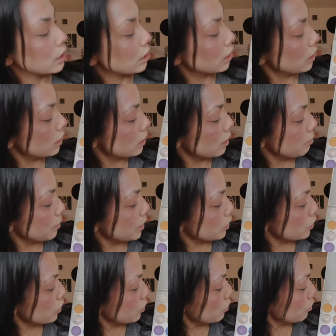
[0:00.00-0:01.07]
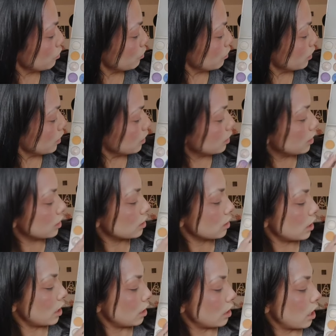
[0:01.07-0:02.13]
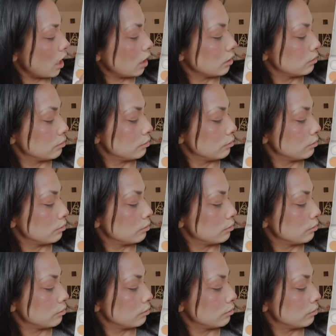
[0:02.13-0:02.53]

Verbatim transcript: going to dip into this color.